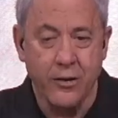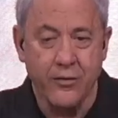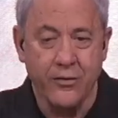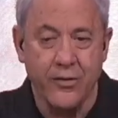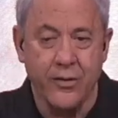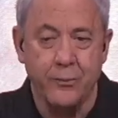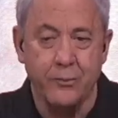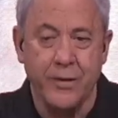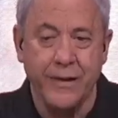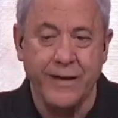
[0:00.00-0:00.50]

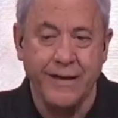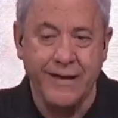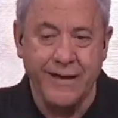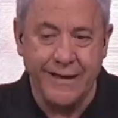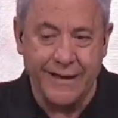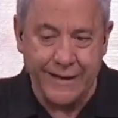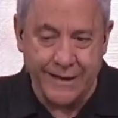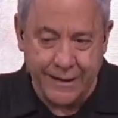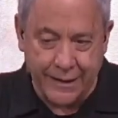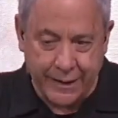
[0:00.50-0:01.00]
the
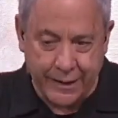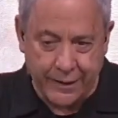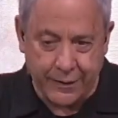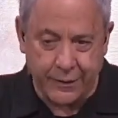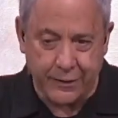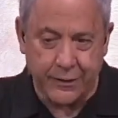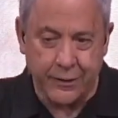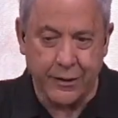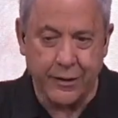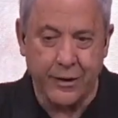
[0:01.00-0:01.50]

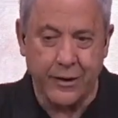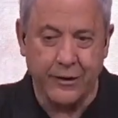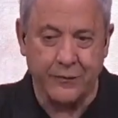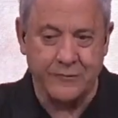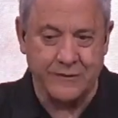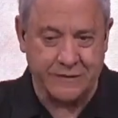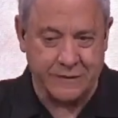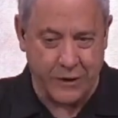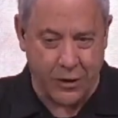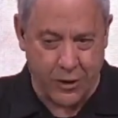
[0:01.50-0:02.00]
beginning
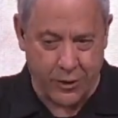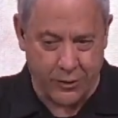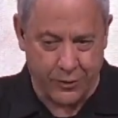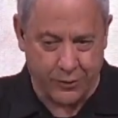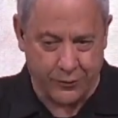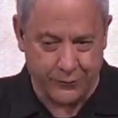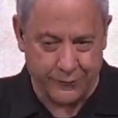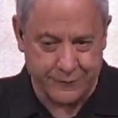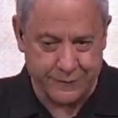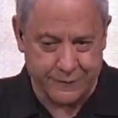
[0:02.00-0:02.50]
of
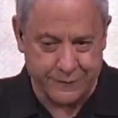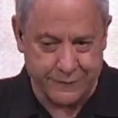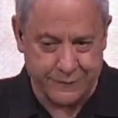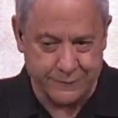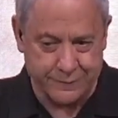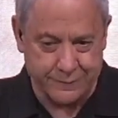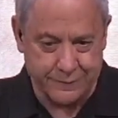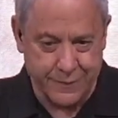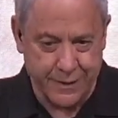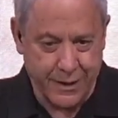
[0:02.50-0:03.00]
sorrows.
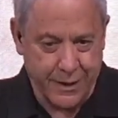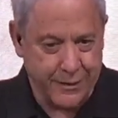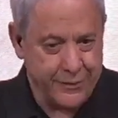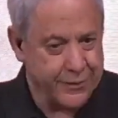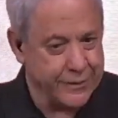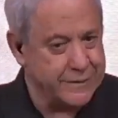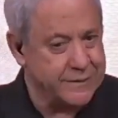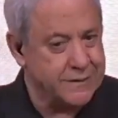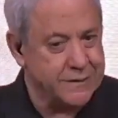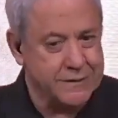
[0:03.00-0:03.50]

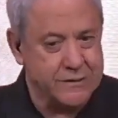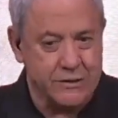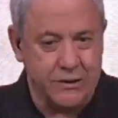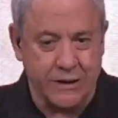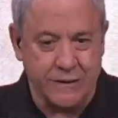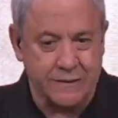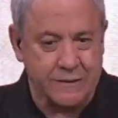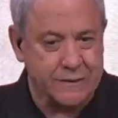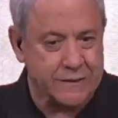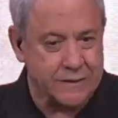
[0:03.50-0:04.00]
This is
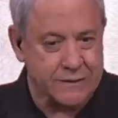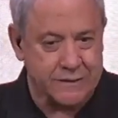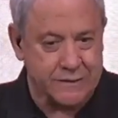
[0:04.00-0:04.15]
just the